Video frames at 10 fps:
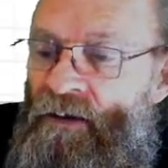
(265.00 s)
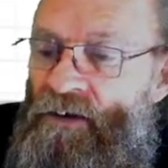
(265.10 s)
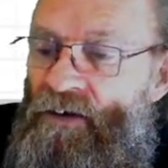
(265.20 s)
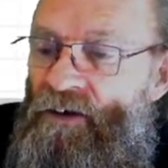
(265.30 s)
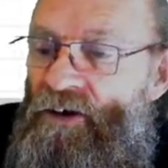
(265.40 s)

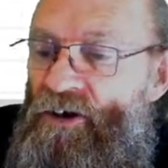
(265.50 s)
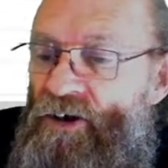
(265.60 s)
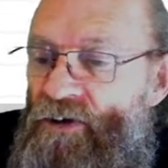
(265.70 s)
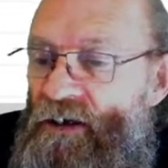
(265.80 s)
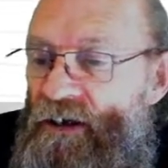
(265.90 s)
So a
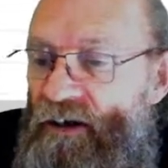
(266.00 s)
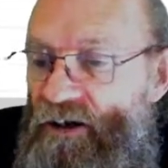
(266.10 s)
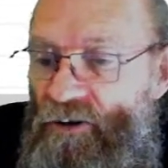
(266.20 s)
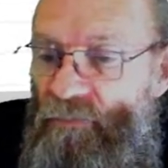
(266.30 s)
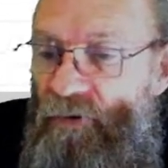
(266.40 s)
newly
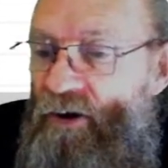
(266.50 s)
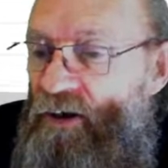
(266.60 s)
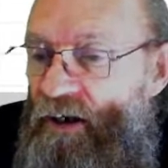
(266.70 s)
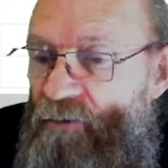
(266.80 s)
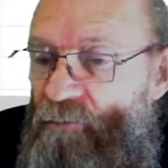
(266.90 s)
created
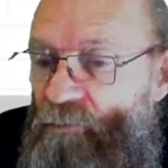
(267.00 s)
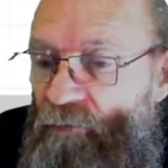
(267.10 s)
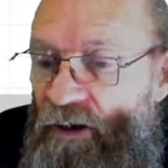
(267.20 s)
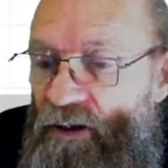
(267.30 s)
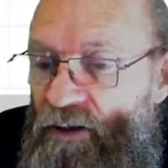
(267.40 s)
program
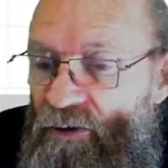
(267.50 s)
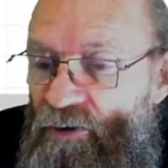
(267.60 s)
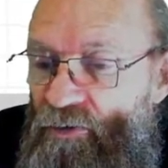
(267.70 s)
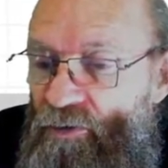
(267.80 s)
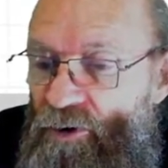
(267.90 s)
file
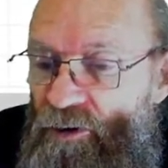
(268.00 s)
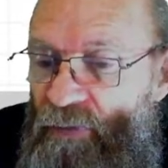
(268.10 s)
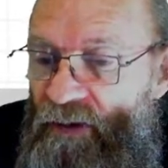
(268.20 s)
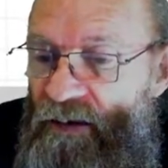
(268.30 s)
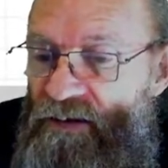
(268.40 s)
will
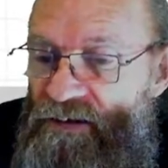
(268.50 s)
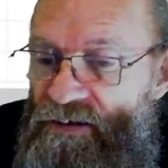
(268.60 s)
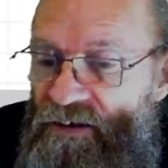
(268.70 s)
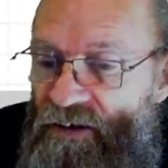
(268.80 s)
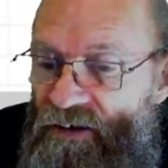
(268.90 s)
be
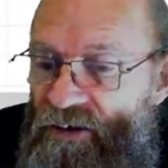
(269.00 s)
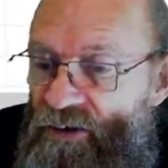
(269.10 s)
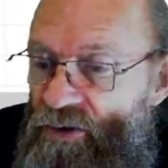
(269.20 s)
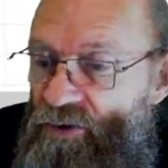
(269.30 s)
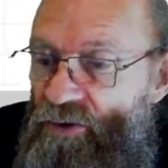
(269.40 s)
registered
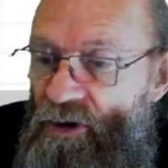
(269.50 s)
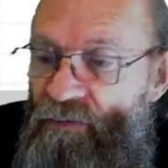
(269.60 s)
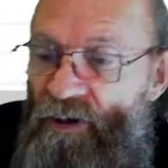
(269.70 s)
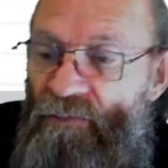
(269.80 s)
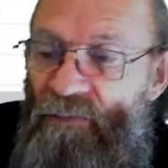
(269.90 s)
to
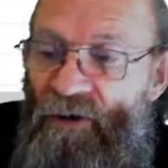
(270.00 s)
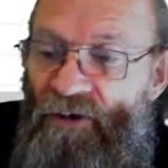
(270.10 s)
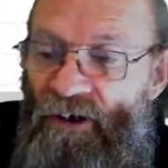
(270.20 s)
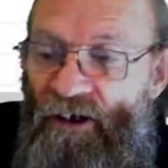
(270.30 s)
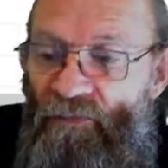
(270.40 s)
event
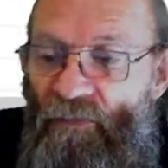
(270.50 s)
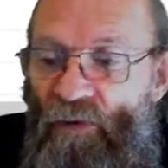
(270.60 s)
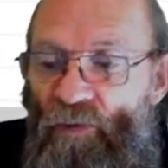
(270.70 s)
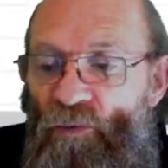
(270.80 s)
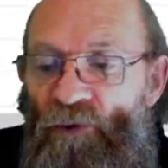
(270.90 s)
program
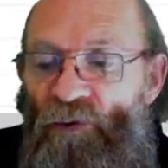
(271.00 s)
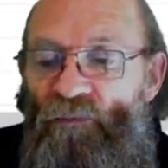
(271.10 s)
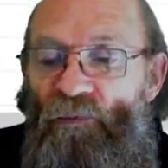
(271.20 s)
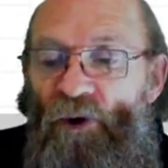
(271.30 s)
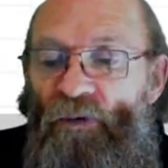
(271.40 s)
with the
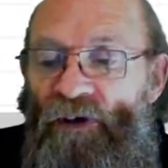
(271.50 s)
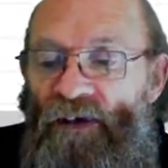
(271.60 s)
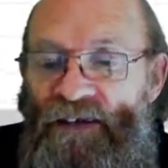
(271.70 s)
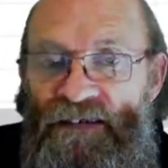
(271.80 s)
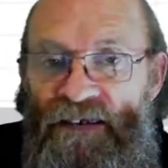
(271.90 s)

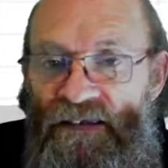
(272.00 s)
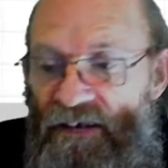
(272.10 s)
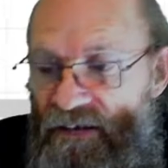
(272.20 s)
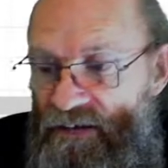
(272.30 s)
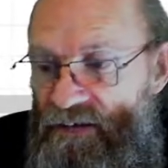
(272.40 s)
following
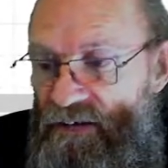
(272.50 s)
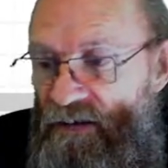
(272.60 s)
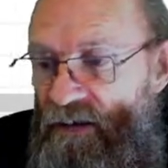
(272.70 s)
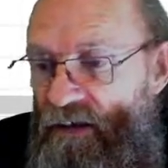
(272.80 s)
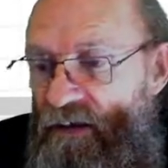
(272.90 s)
settings.
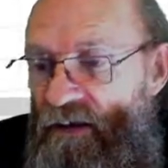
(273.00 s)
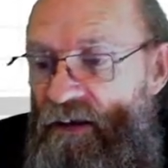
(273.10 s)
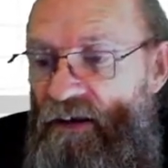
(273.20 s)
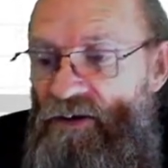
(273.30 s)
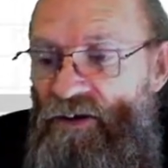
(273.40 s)

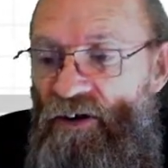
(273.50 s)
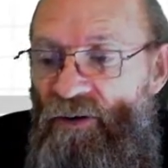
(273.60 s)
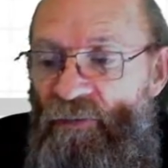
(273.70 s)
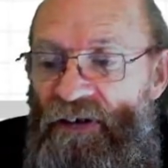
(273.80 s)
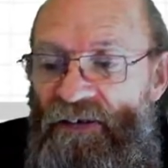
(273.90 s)
So
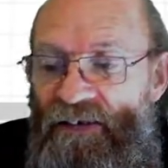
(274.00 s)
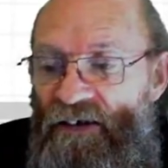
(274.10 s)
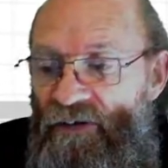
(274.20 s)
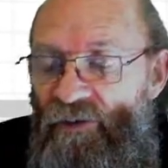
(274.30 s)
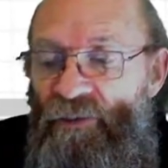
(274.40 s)

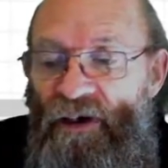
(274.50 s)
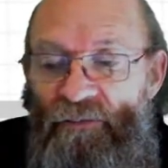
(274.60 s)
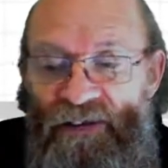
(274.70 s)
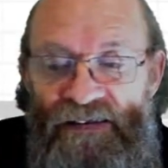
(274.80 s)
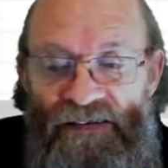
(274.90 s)
it will be a
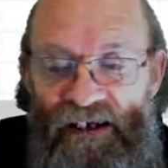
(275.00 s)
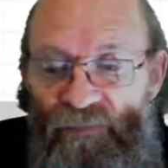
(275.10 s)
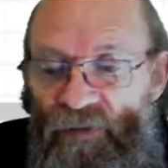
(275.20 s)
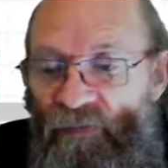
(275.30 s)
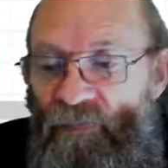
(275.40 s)
bit
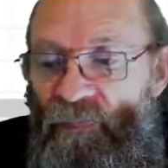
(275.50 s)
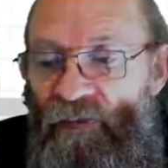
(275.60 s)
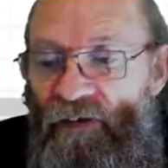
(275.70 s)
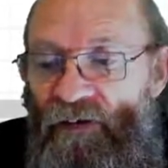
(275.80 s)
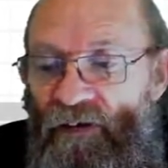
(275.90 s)
type,
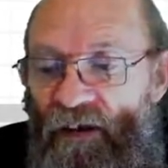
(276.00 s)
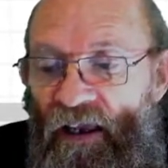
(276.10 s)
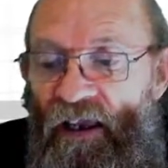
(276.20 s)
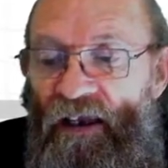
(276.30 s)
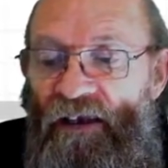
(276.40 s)

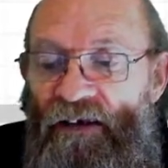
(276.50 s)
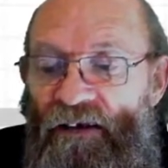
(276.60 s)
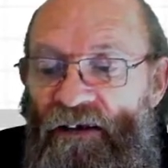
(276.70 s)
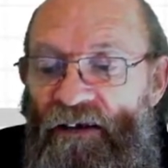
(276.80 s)
and